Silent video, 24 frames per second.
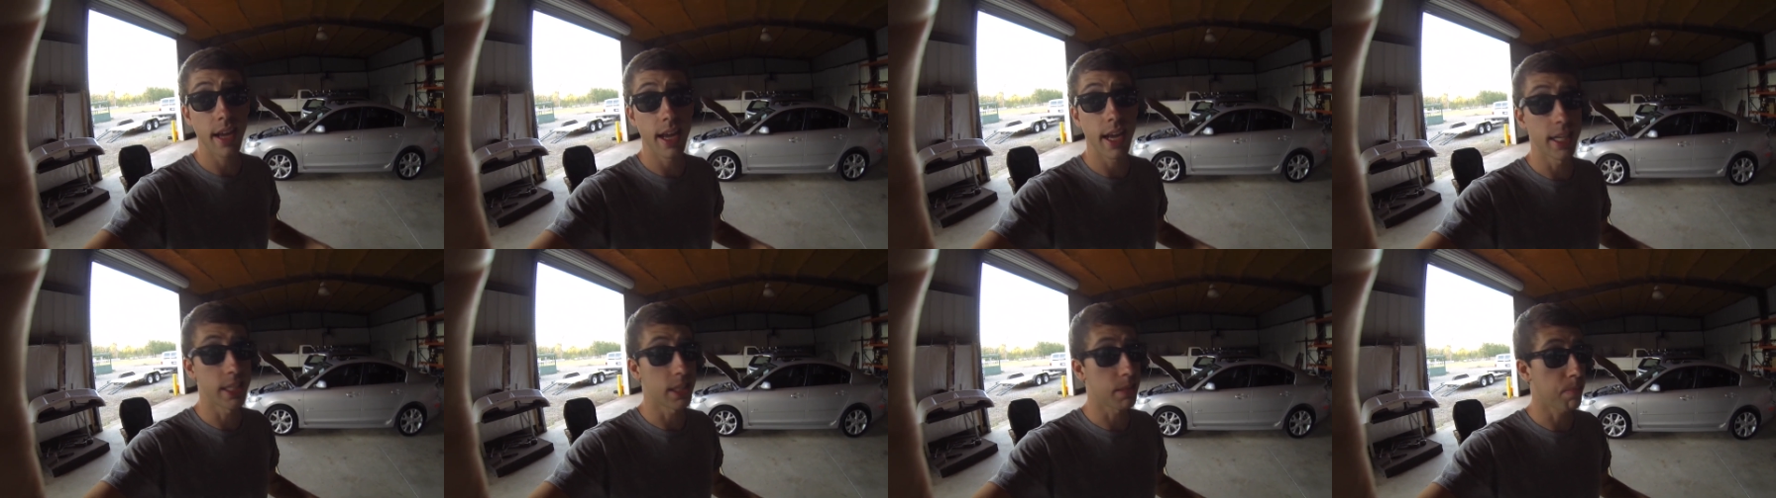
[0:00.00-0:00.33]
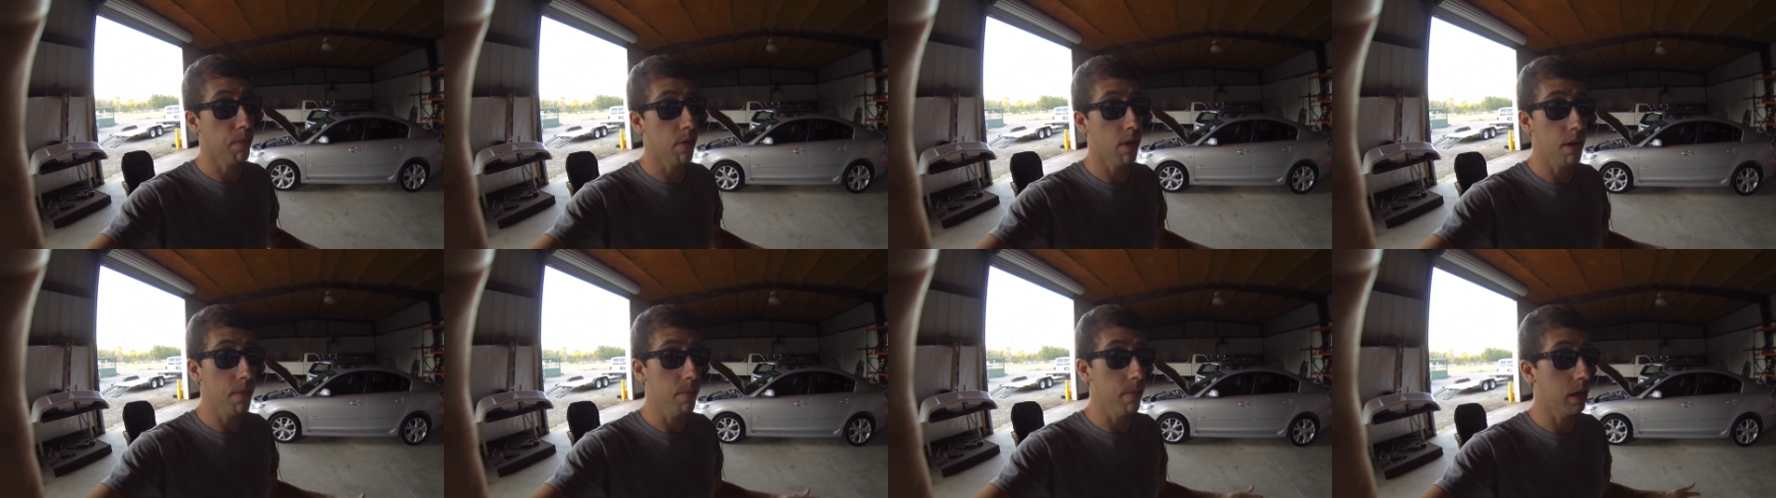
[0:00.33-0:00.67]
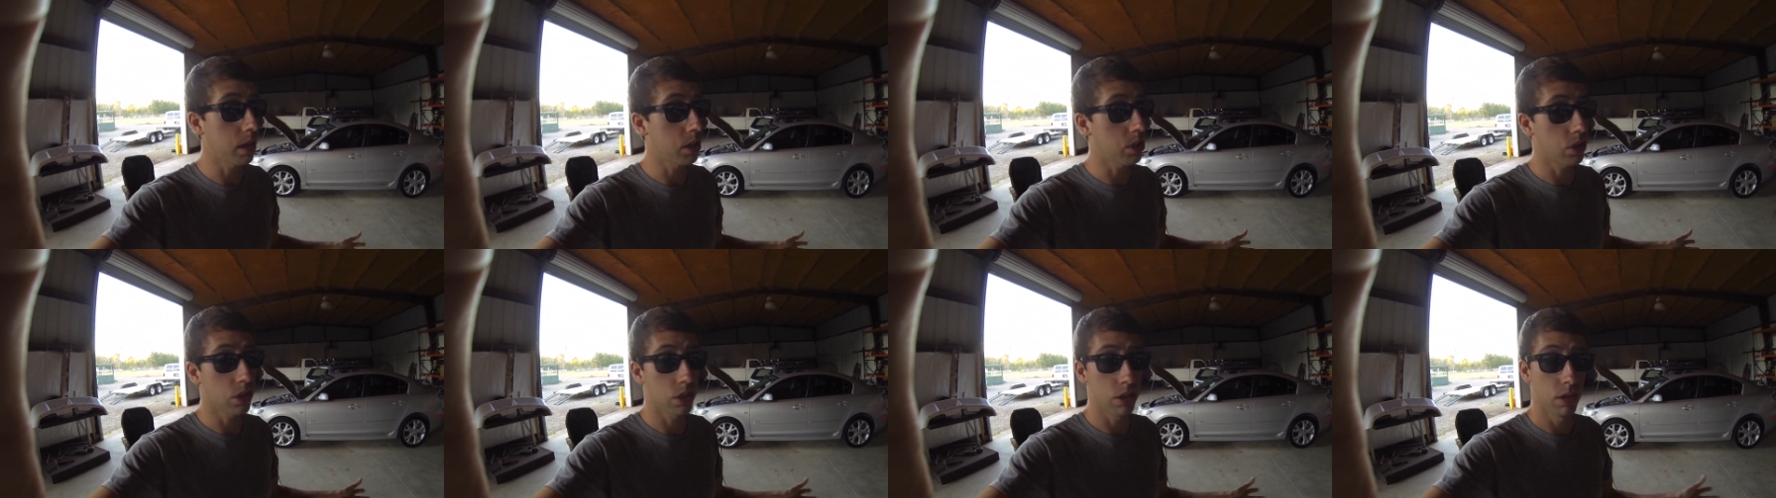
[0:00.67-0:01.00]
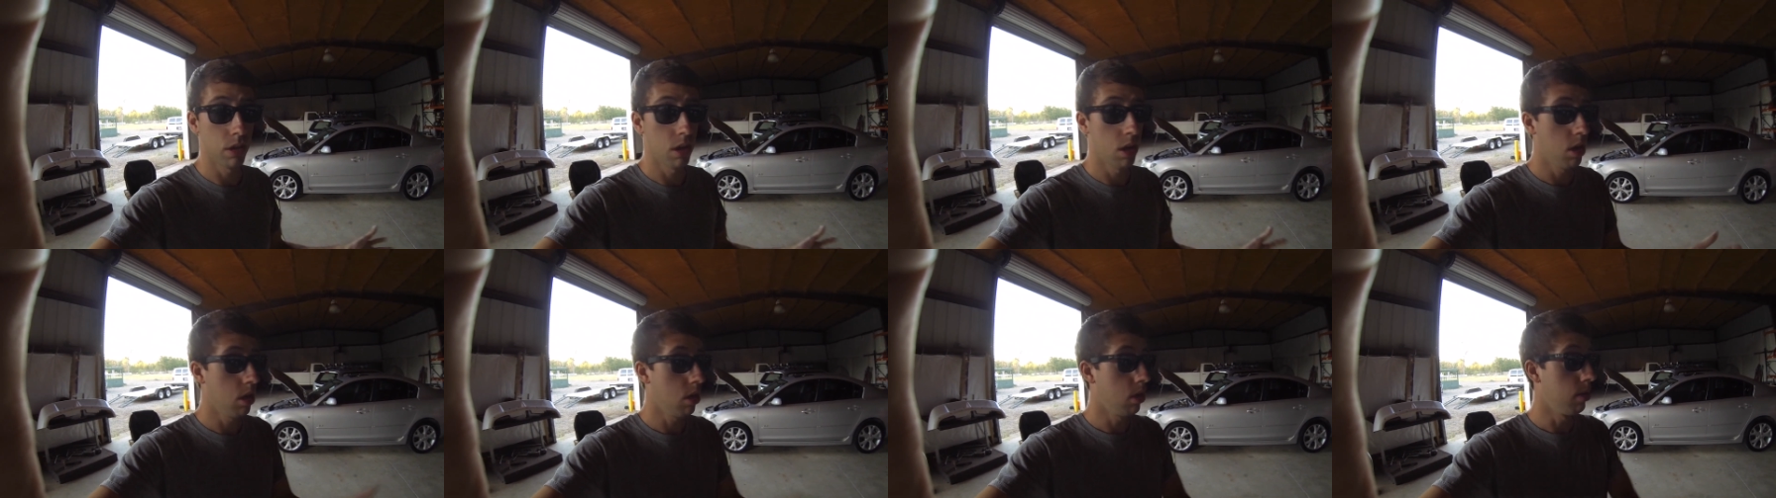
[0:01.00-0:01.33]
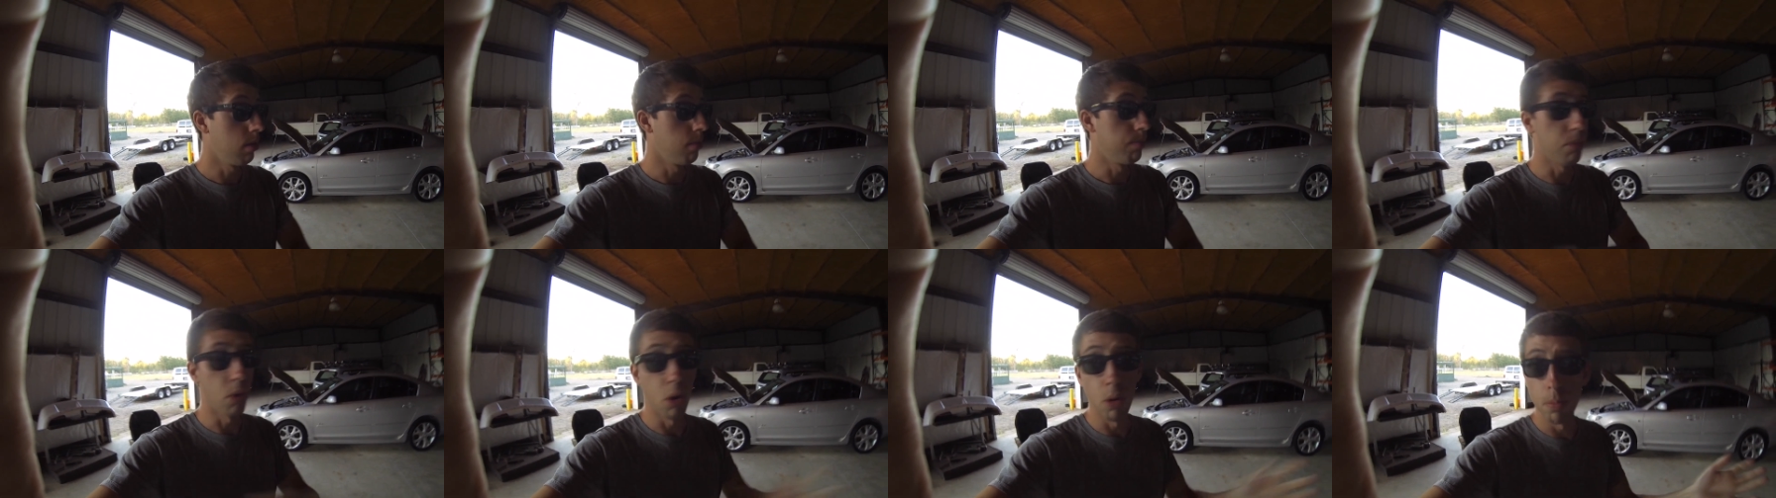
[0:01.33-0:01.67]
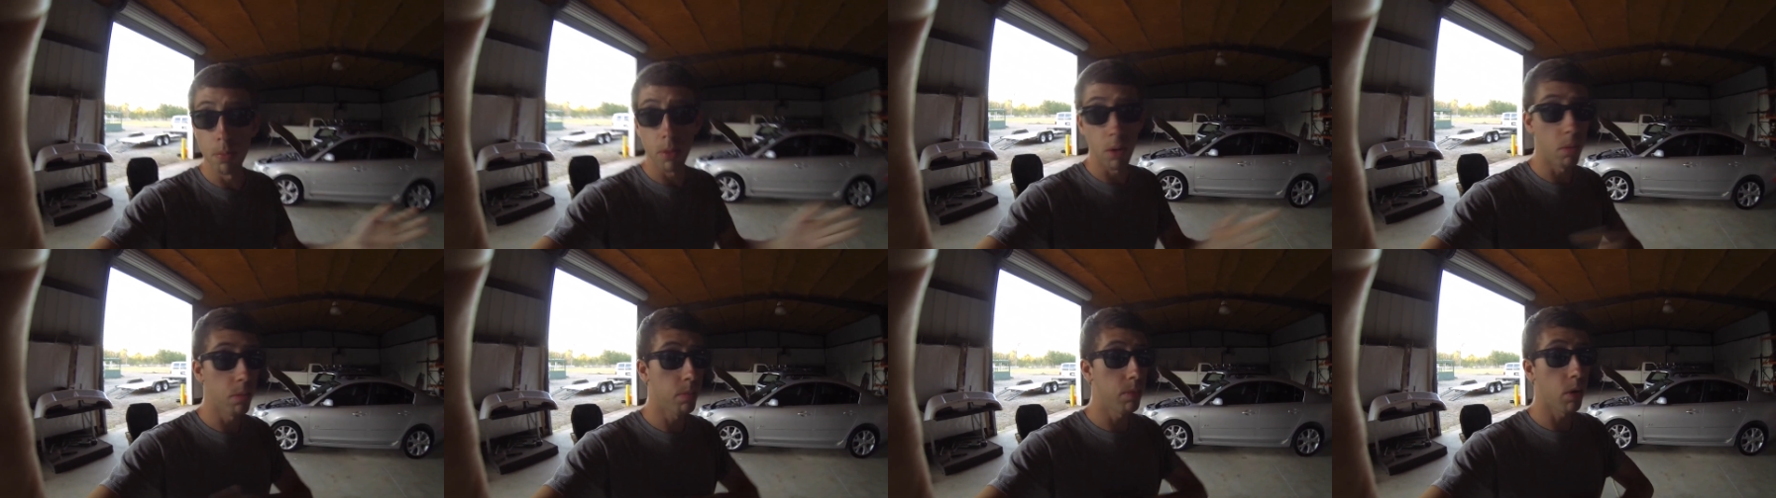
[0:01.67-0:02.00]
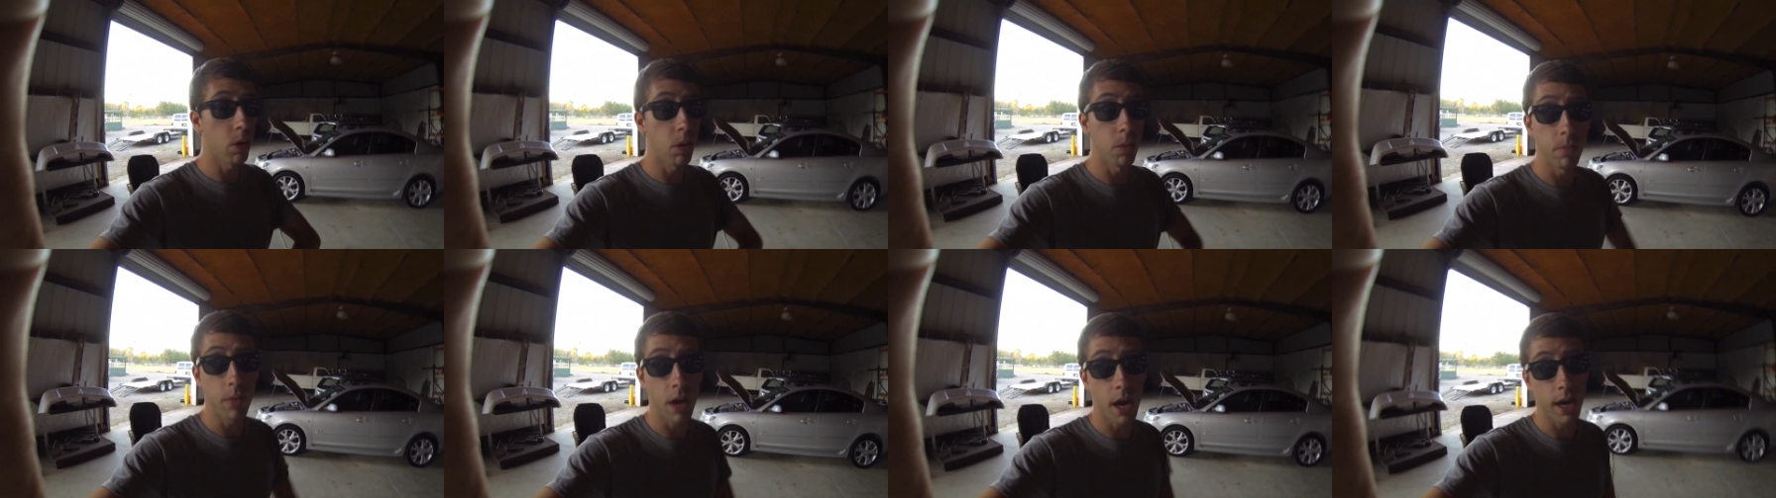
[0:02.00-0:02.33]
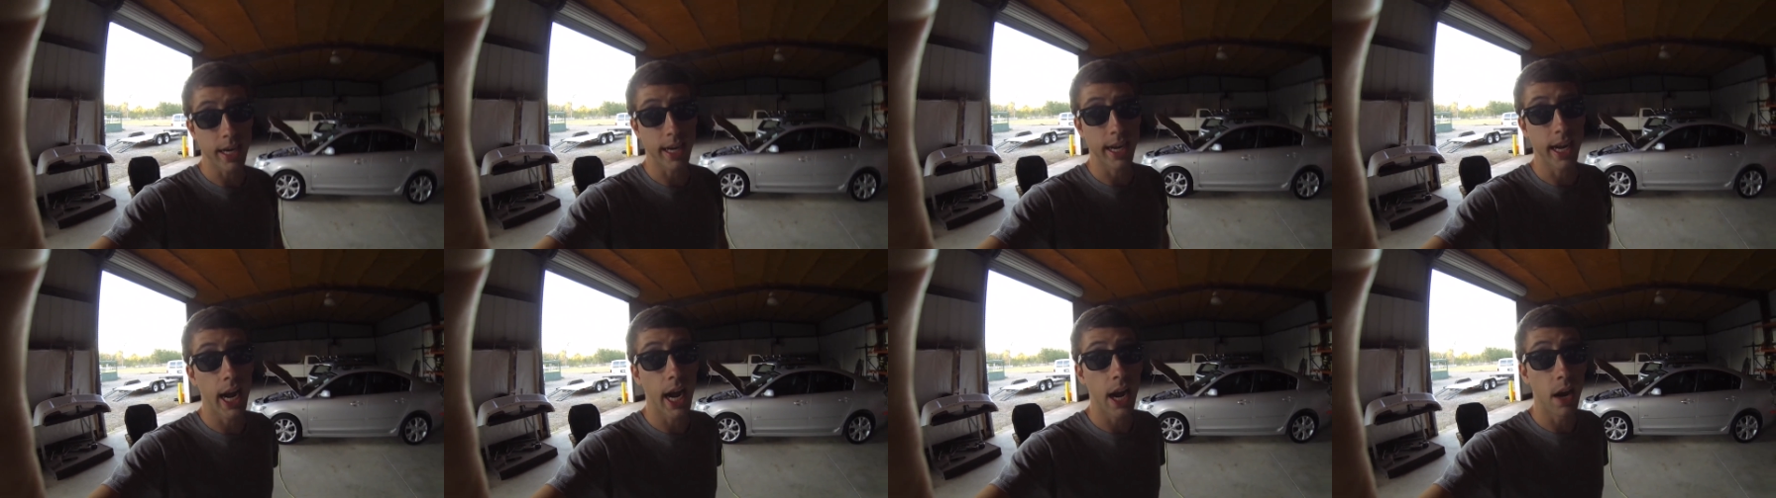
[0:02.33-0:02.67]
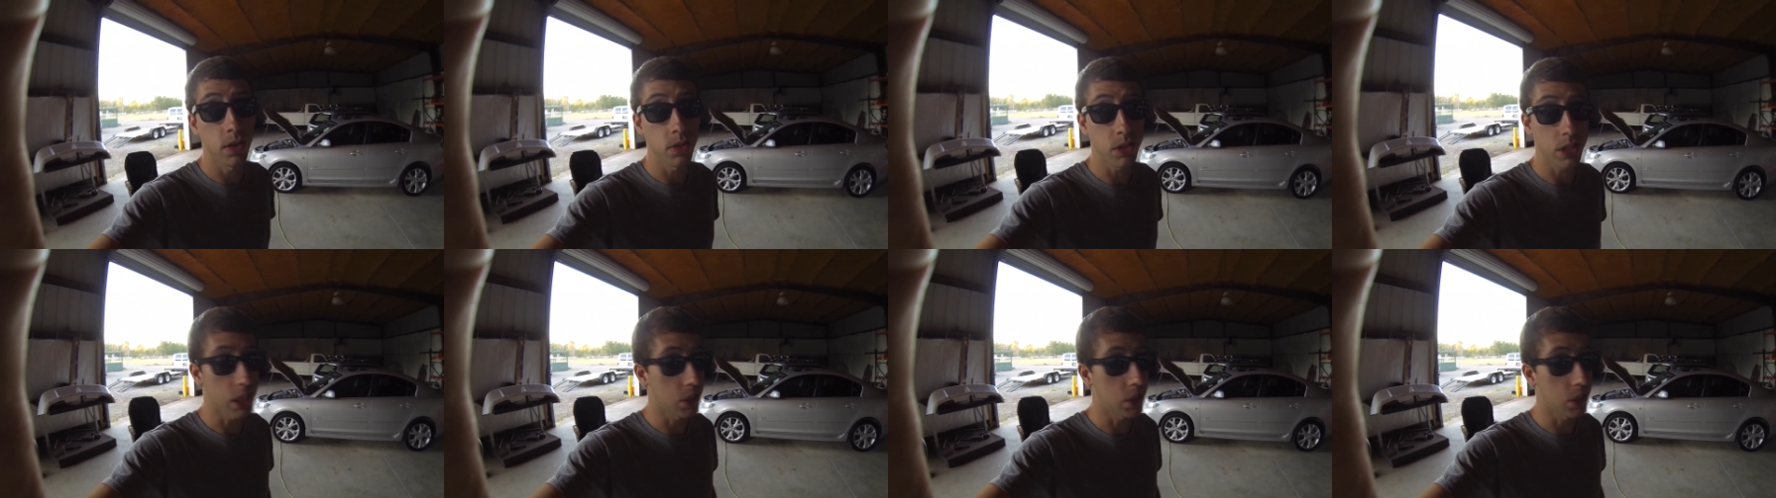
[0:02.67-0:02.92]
it's pretty much boom, boom, boom, knock it out.